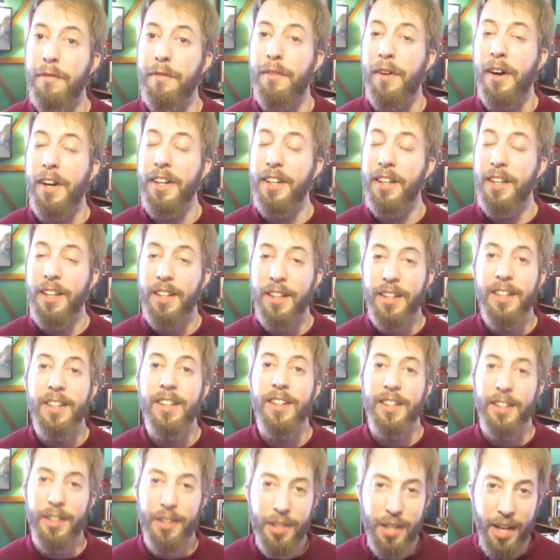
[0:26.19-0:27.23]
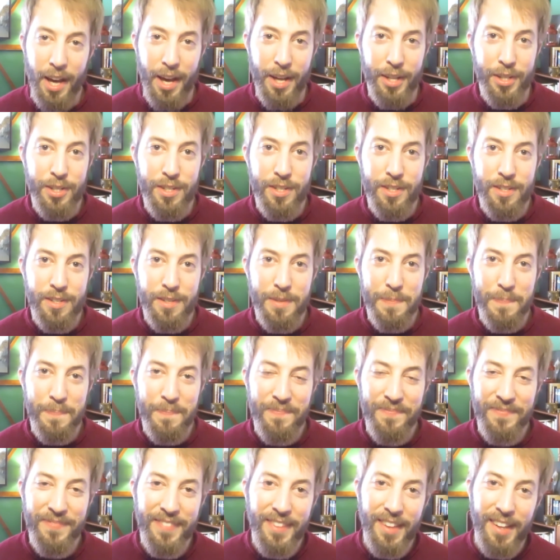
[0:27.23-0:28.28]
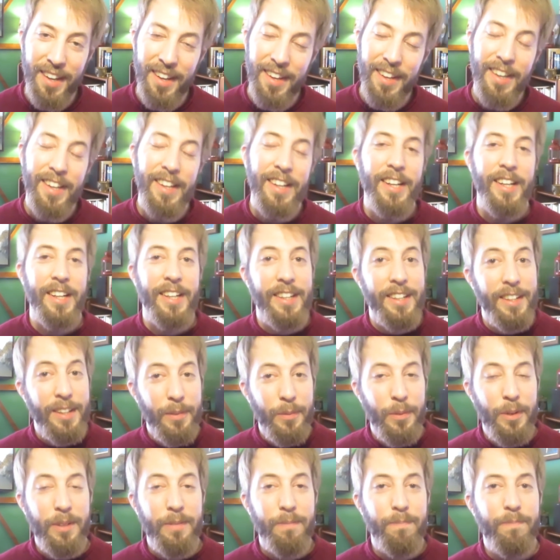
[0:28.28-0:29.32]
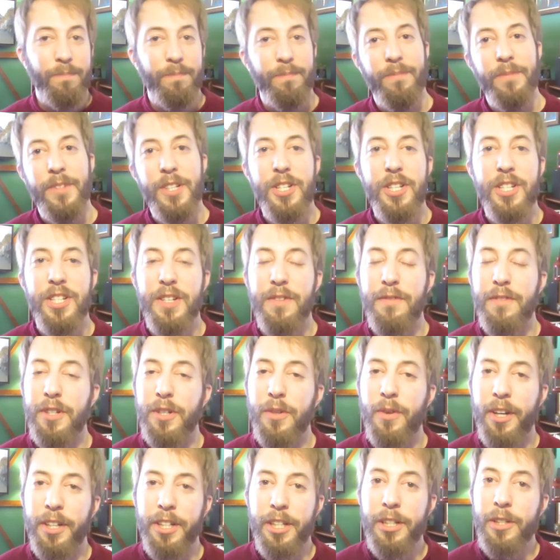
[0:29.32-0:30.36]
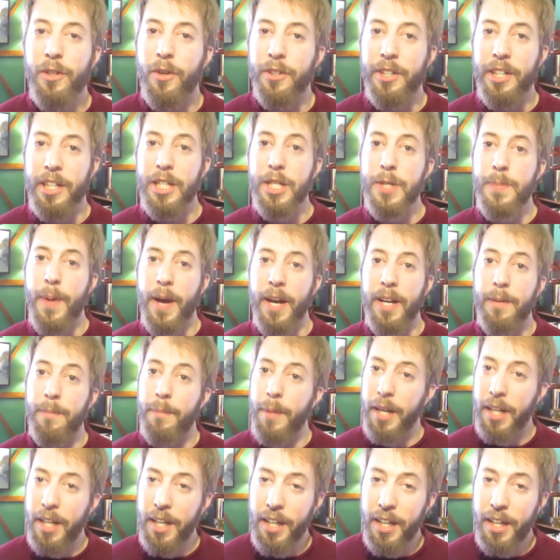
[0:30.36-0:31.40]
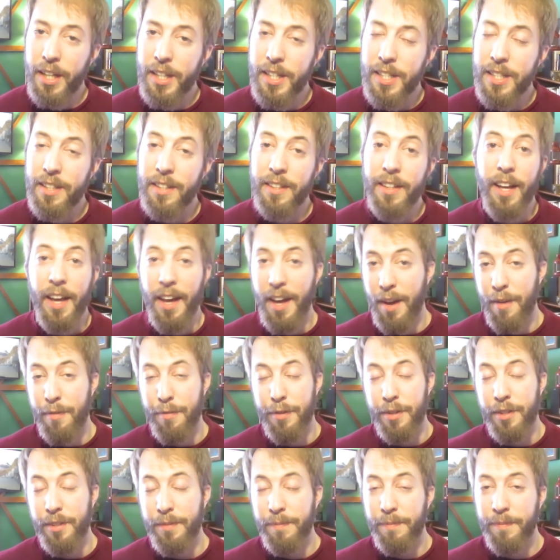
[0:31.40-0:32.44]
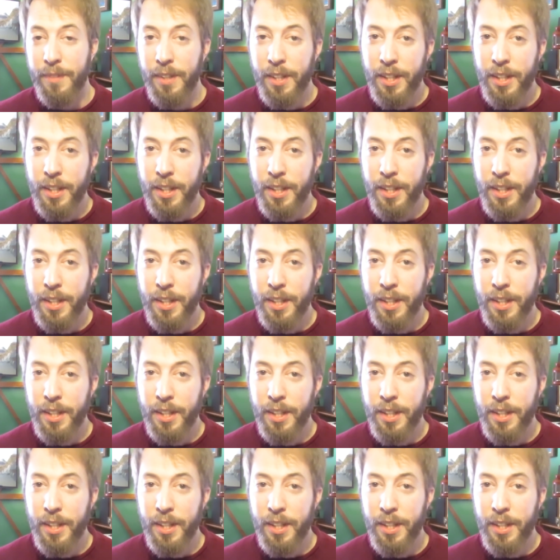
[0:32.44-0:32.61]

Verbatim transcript: Viking cats. Well, this is a video I did not expect making it, however.